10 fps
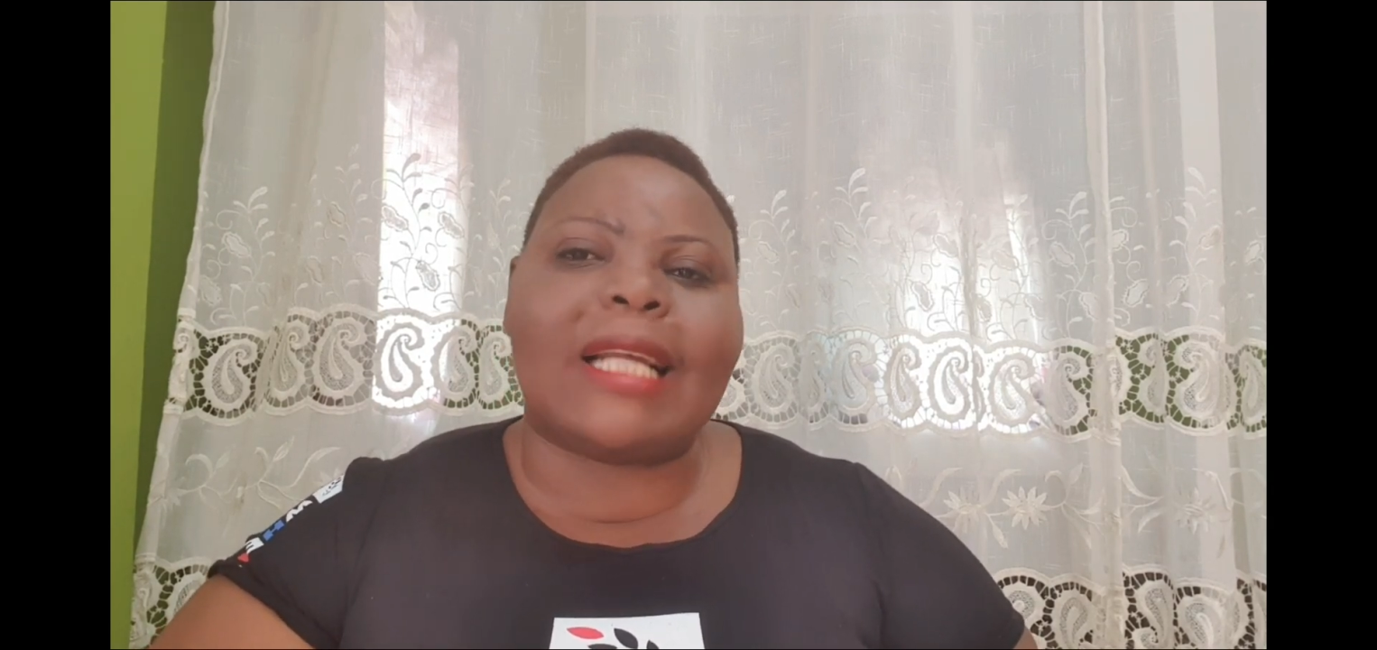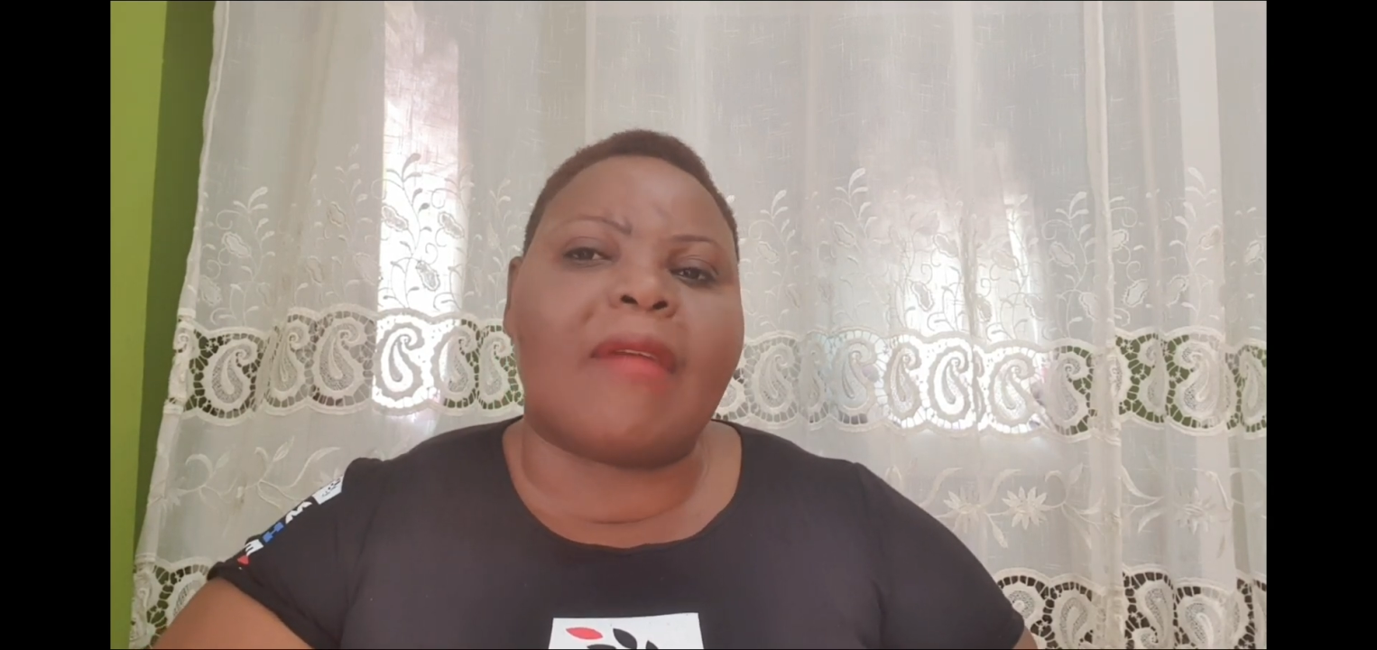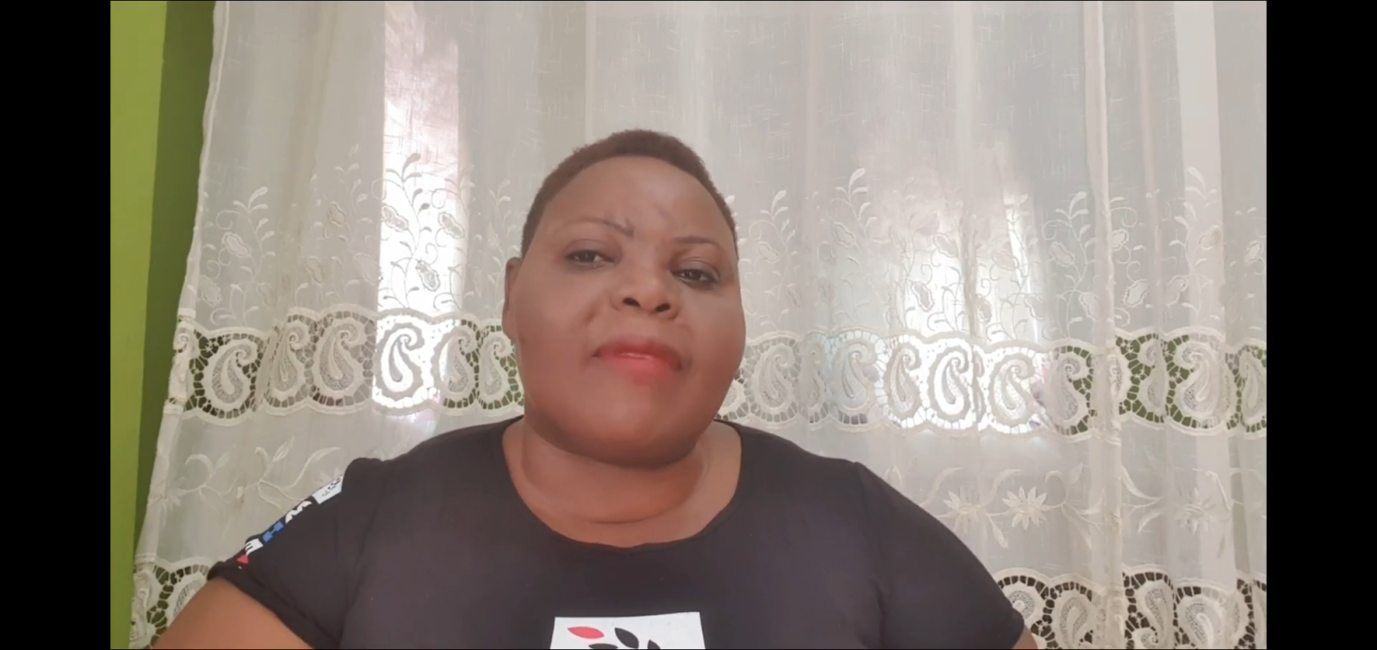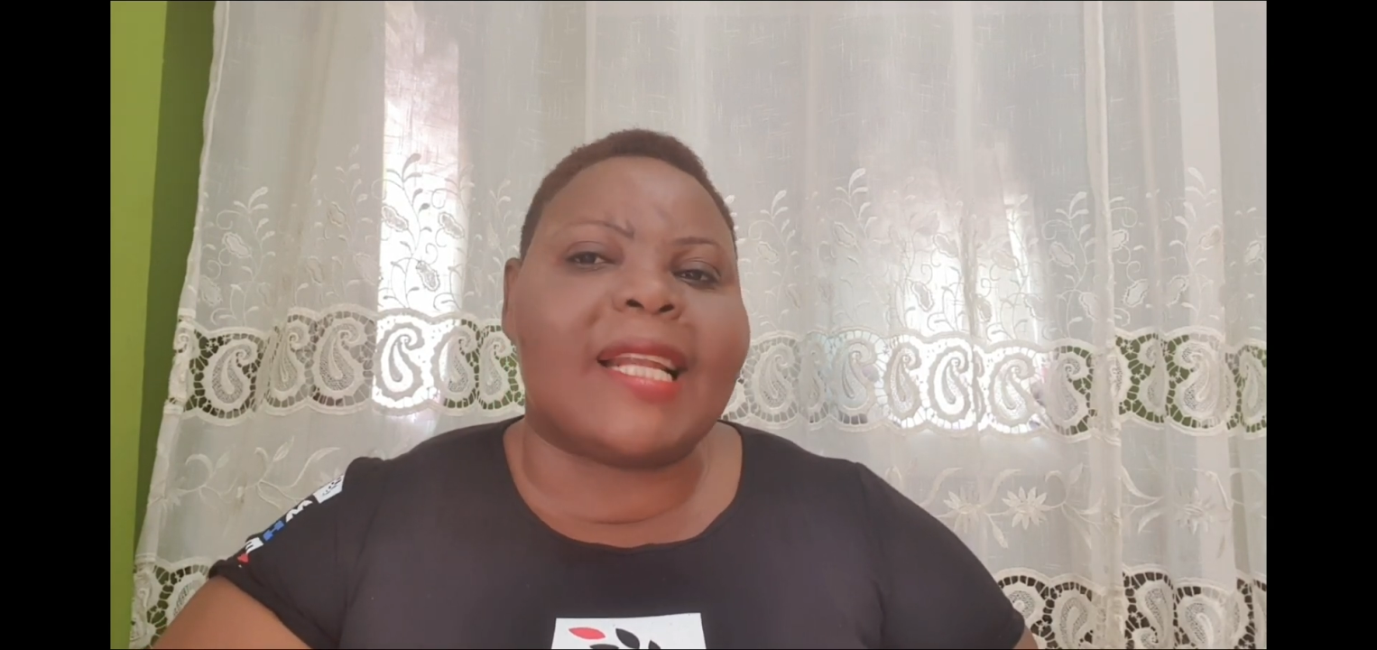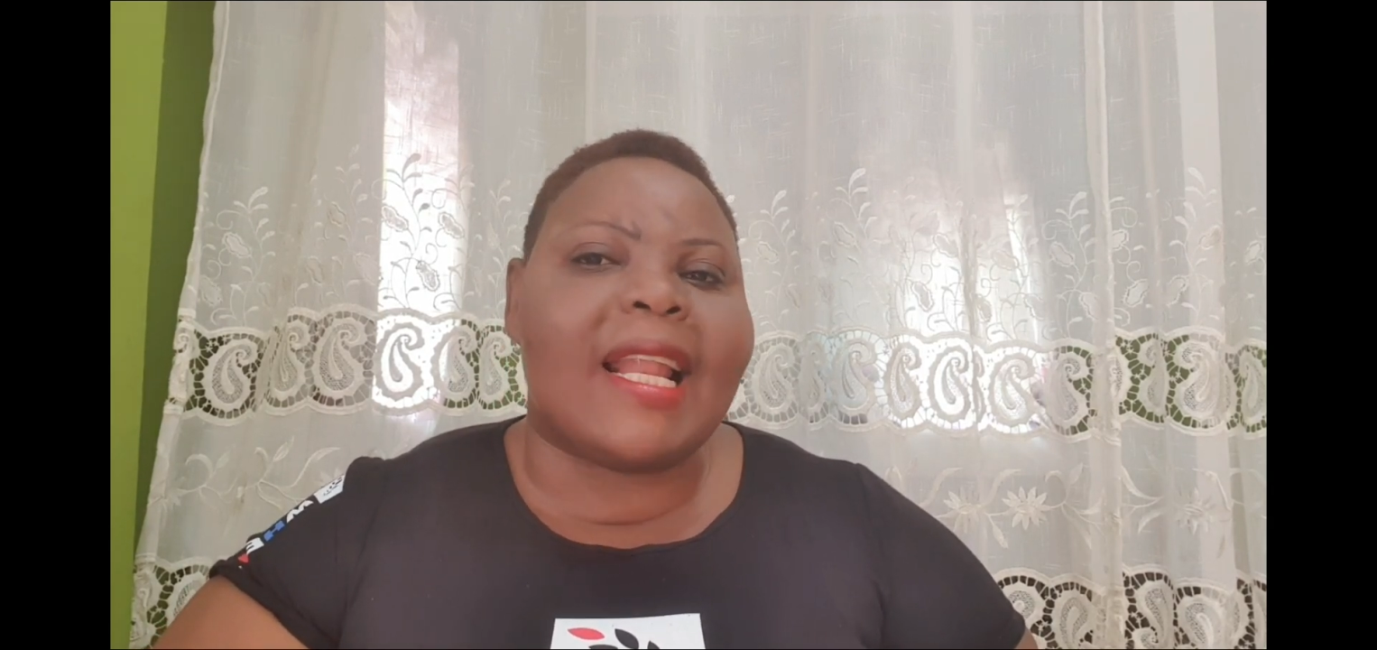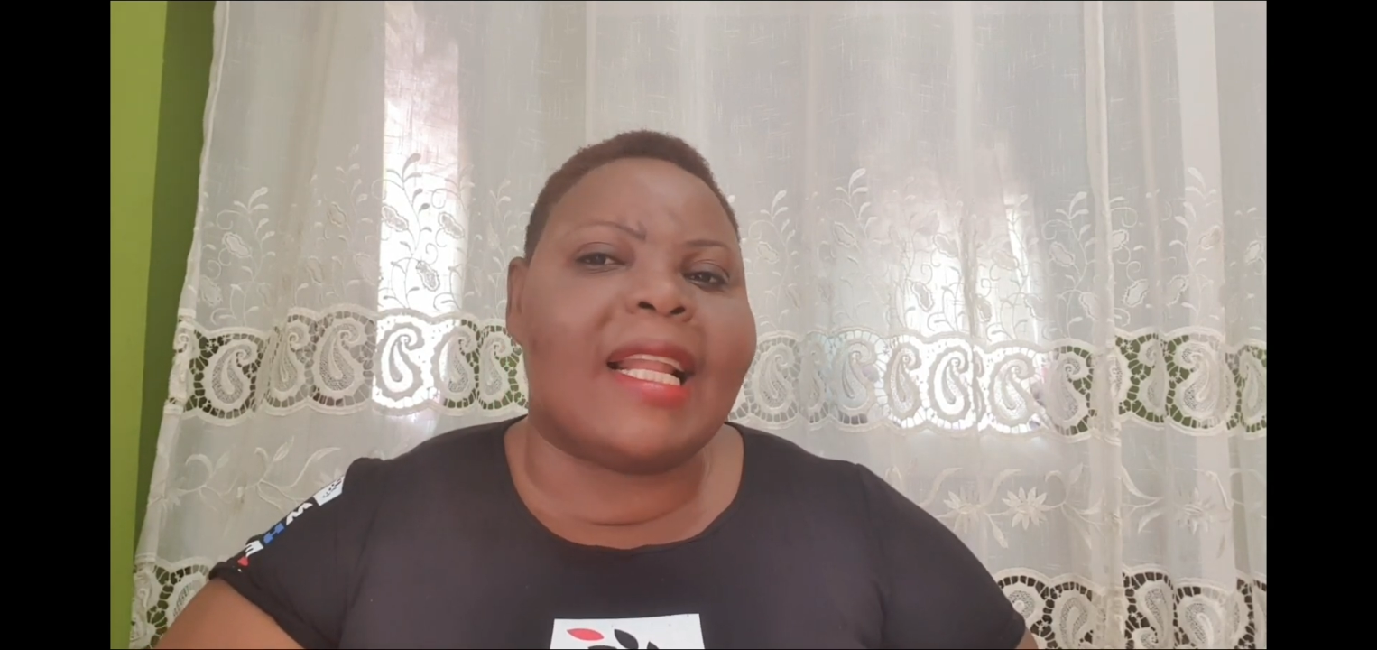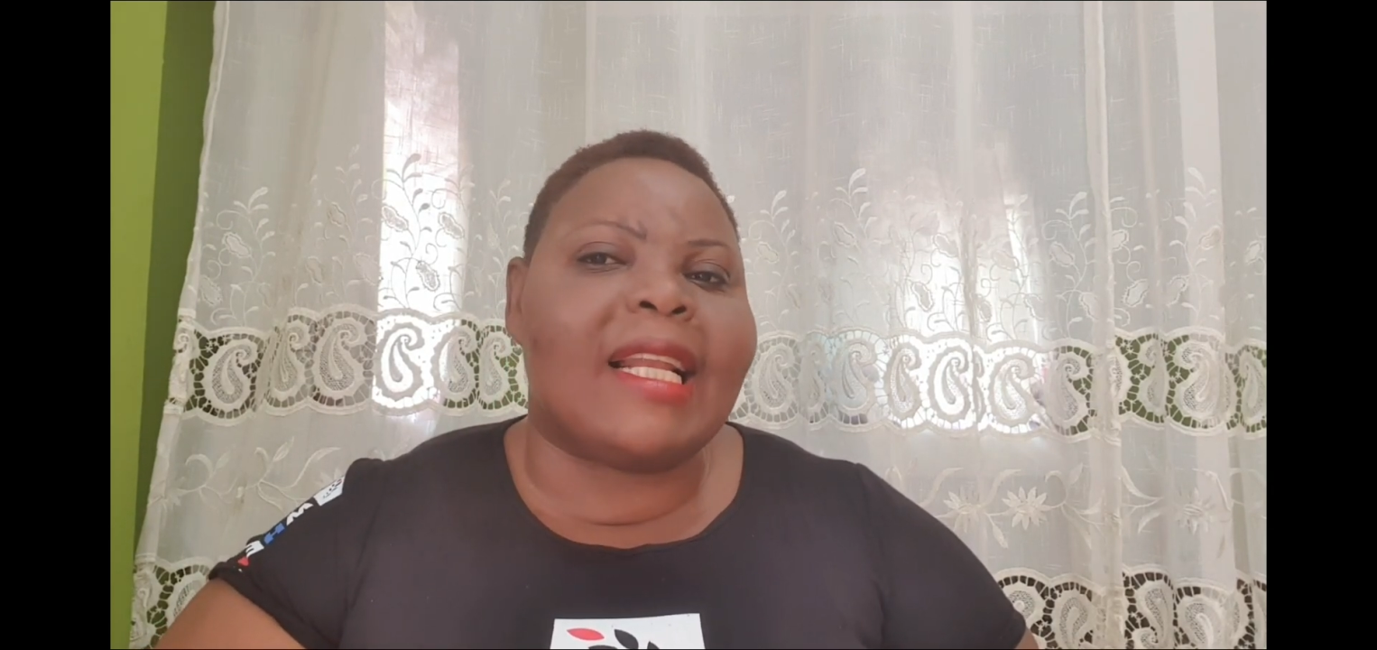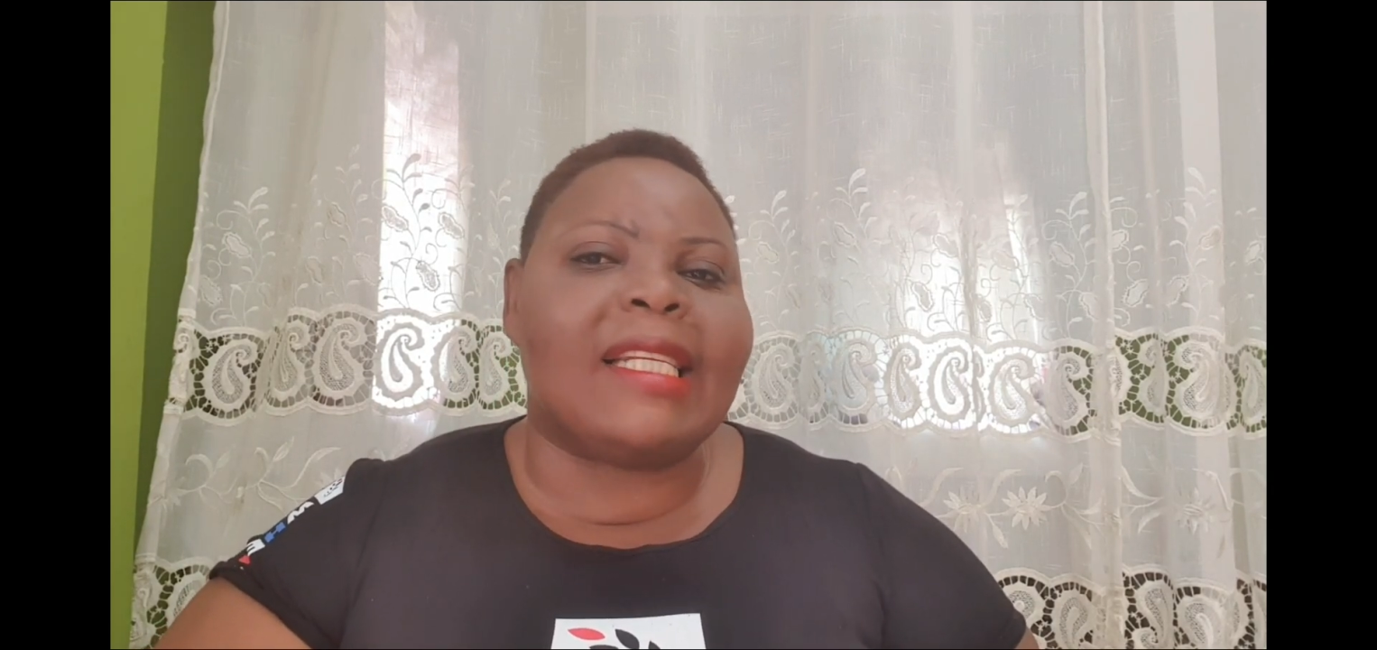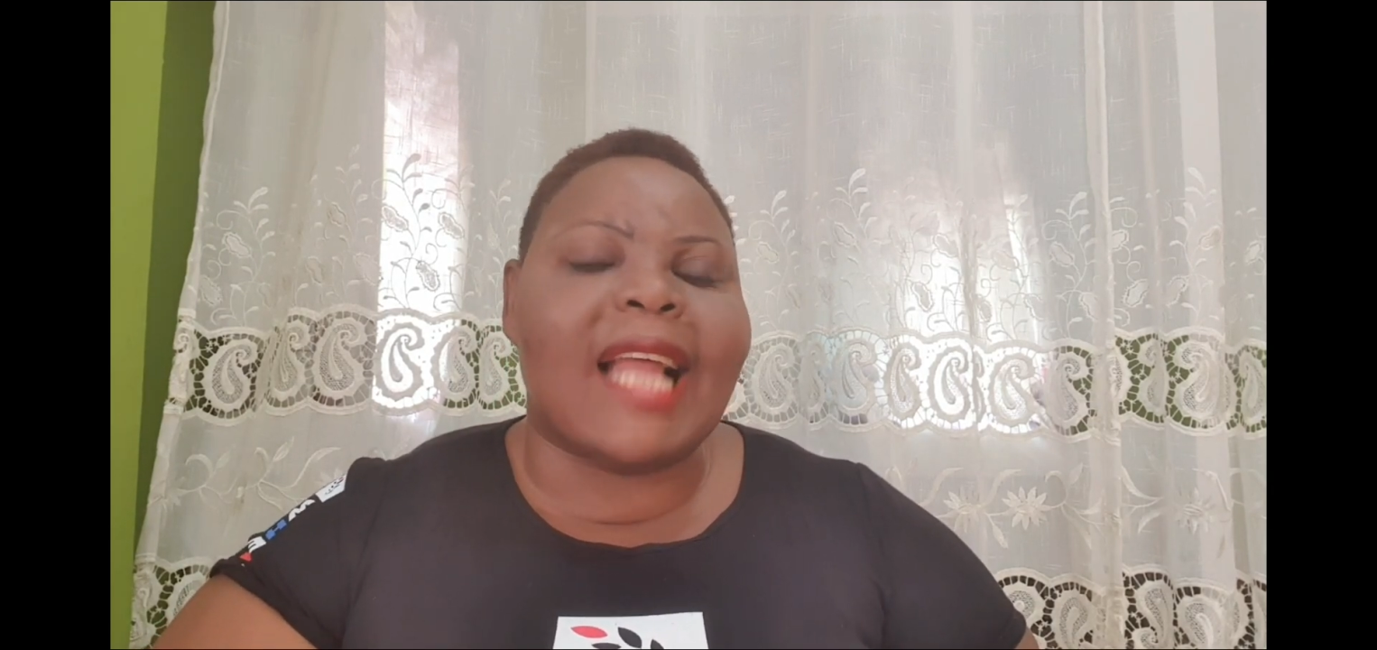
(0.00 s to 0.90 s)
have